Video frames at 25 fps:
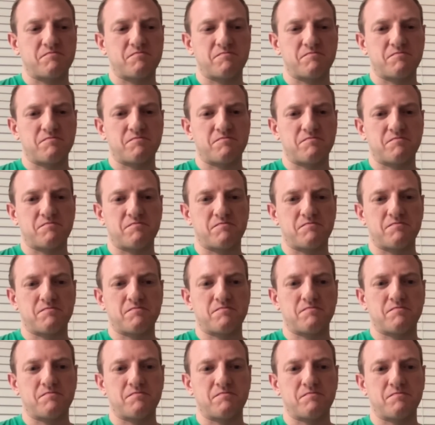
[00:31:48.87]

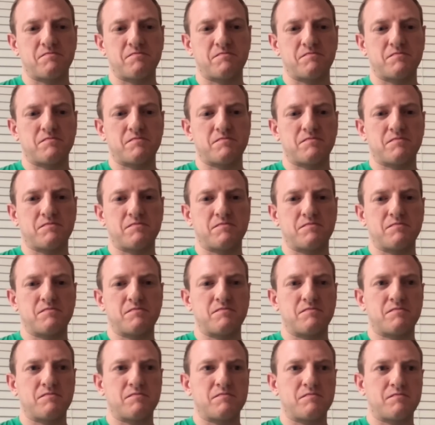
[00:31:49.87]

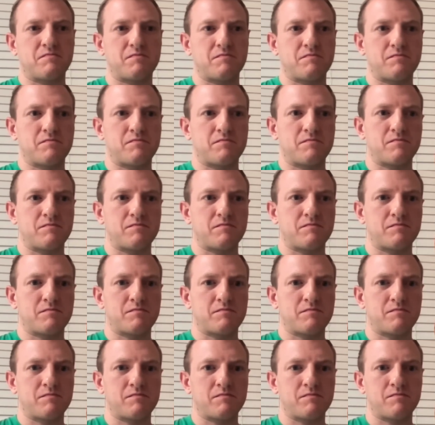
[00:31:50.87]

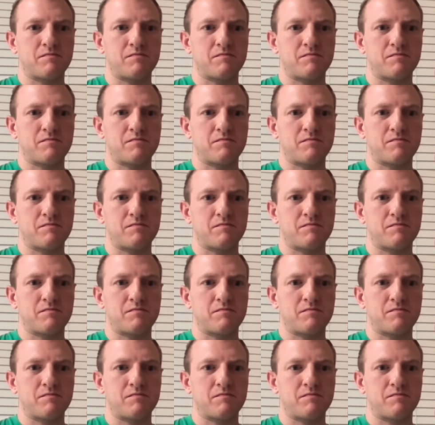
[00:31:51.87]
This person isn't speaking.